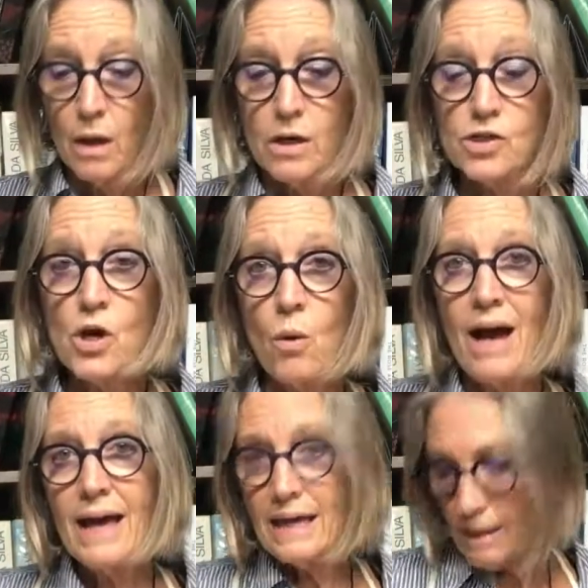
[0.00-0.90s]
So
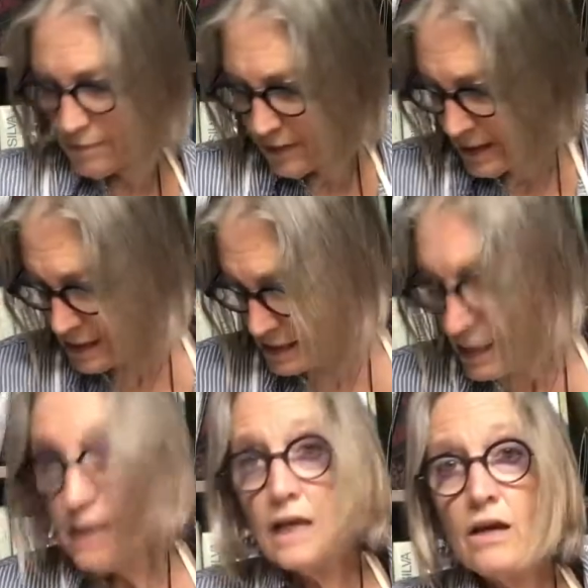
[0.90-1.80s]
I keep things
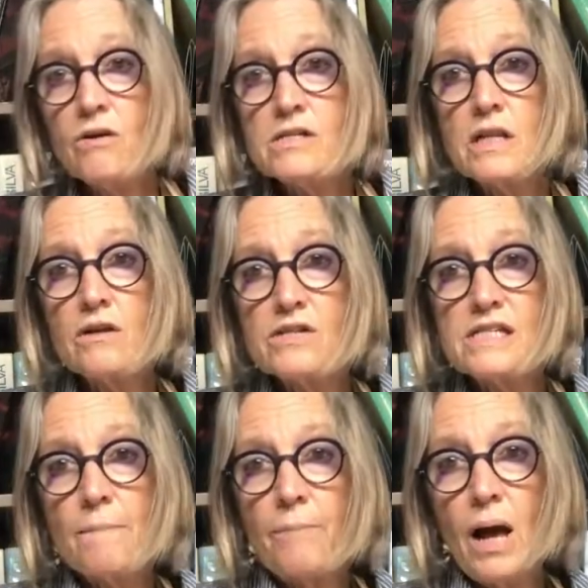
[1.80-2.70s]
in here as a little
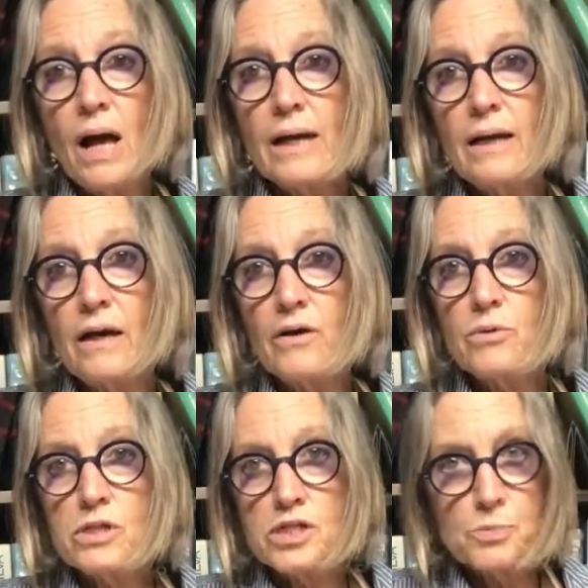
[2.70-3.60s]
zip pocket. I
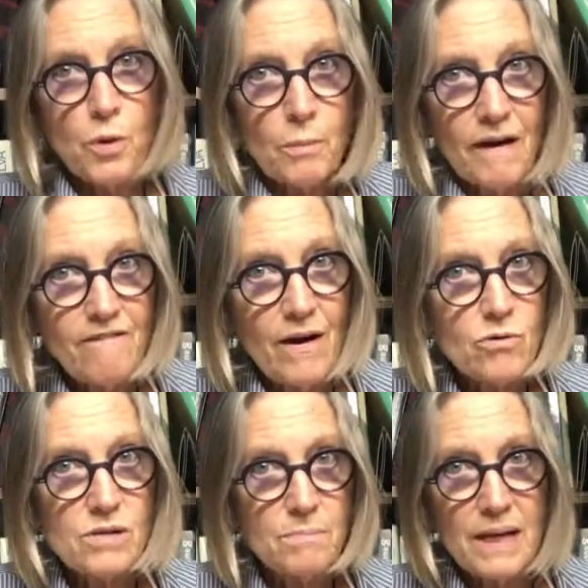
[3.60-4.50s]
always just put my
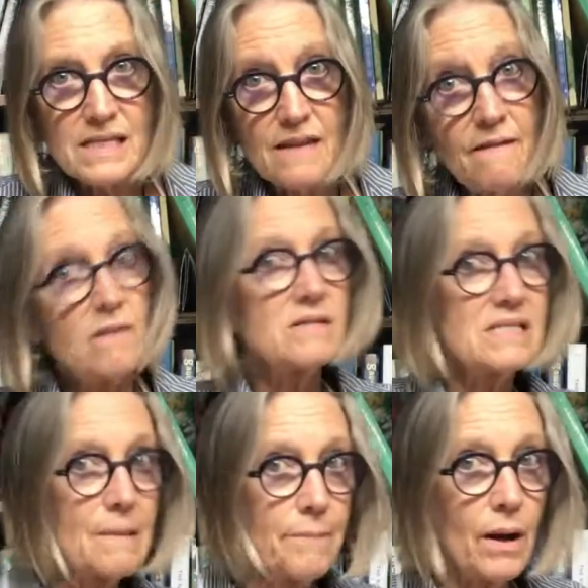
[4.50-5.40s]
fountain pens in there and
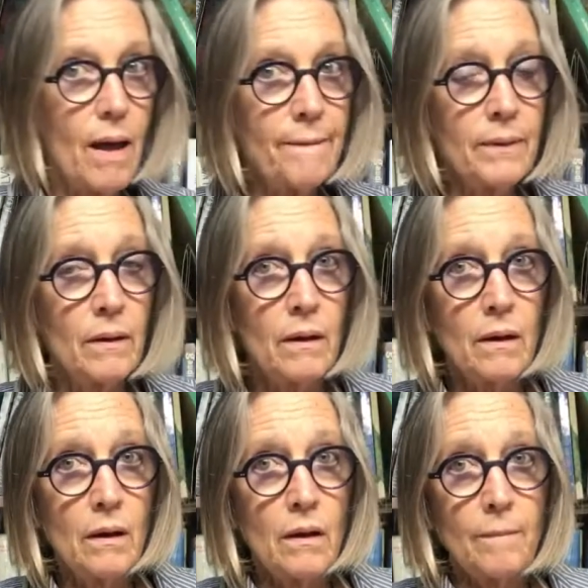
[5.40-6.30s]
zip it up,
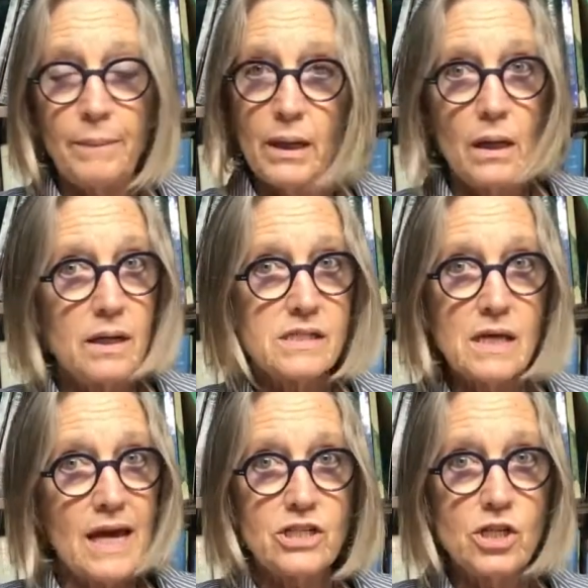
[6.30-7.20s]
because
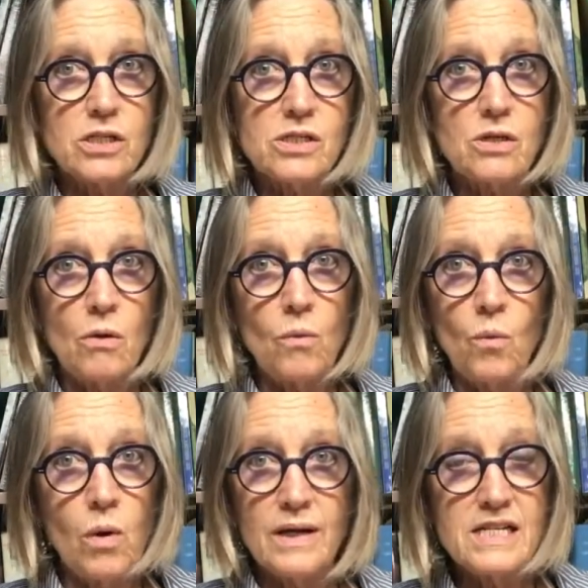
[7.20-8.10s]
I just don't
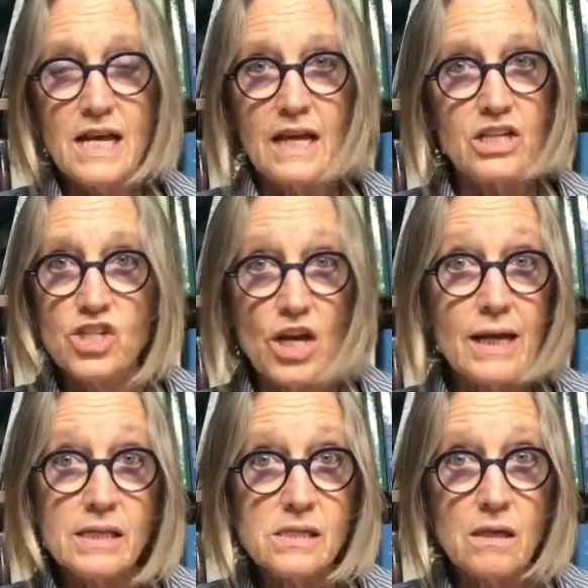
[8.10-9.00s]
want to take a
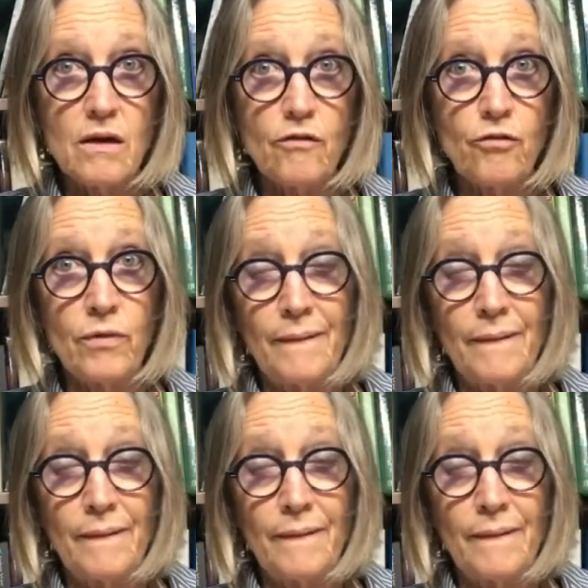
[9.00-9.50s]
chance of